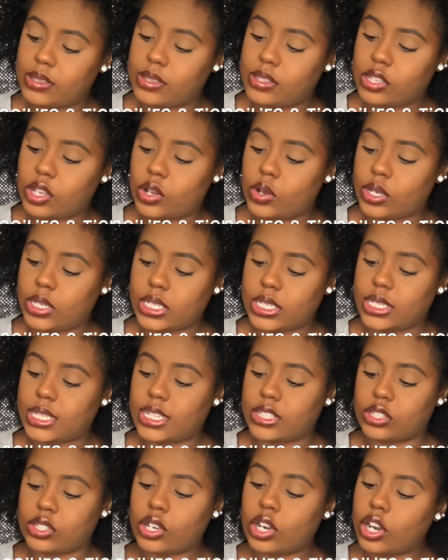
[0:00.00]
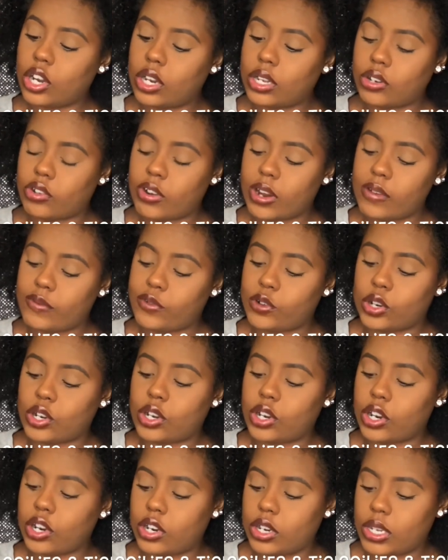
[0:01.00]
So it just says curl, great for
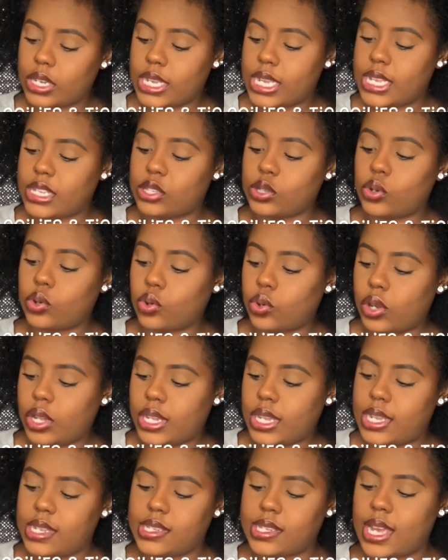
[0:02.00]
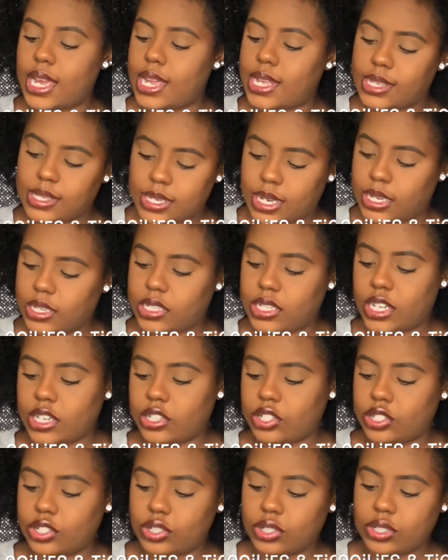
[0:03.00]
curlies, coilies, and tight
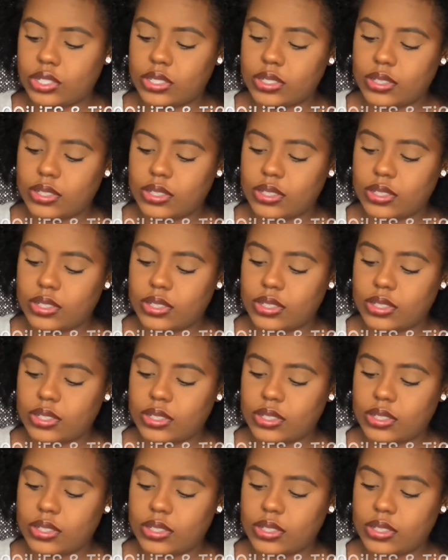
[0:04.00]
textures.